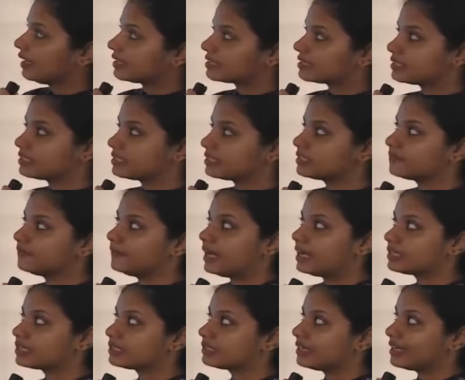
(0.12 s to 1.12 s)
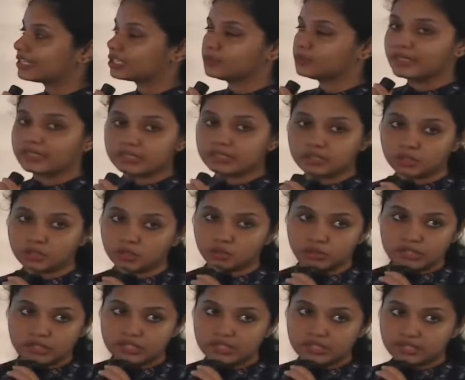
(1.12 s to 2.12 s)
Next is fast track special
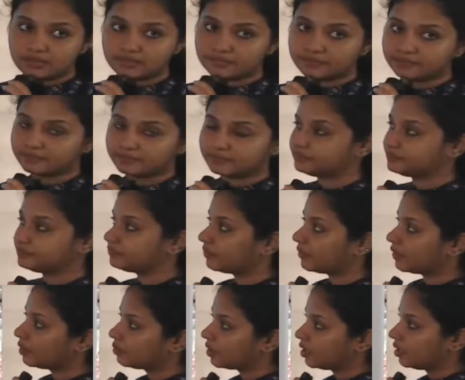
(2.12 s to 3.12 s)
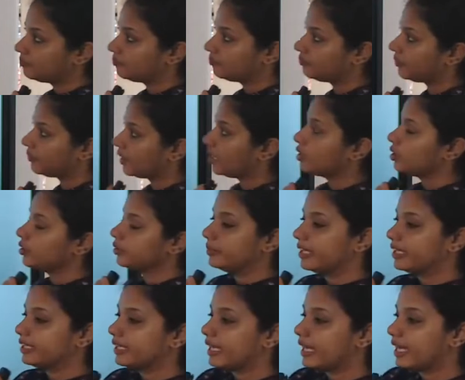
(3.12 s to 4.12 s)
courts. Okay, you
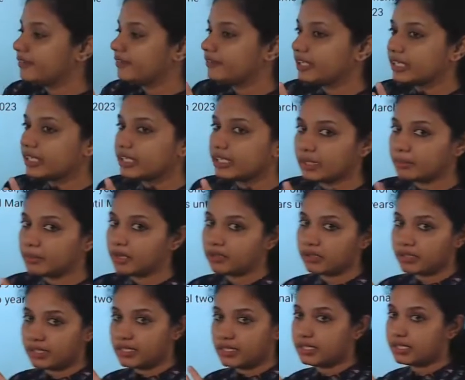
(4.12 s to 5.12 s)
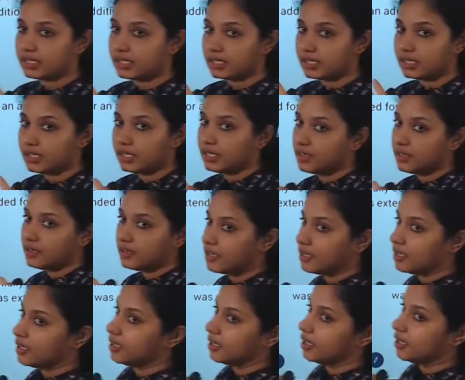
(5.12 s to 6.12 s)
might have heard about this.
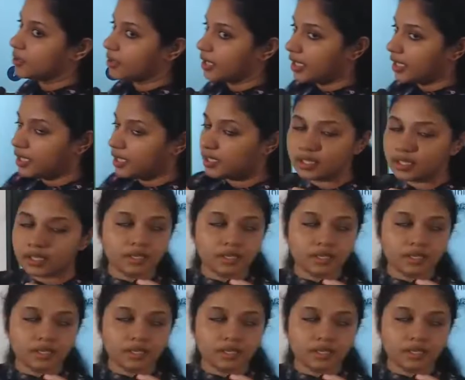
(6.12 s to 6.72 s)
Okay,